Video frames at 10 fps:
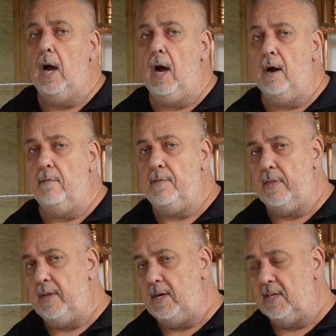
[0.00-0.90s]
of
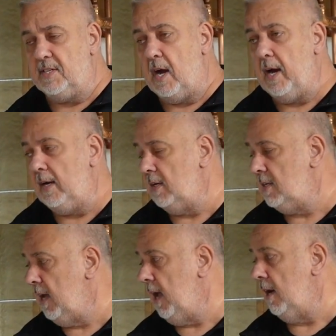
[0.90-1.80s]
the design
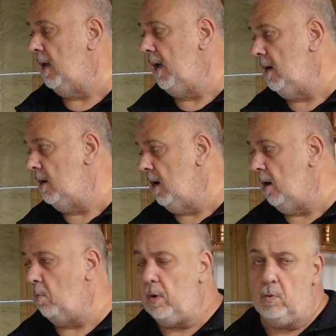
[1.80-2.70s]
intent. And uh,
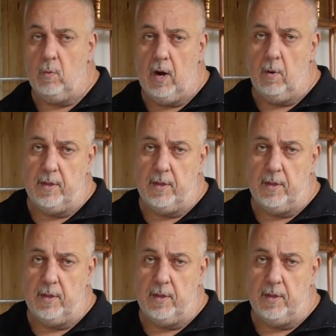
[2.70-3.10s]
we were well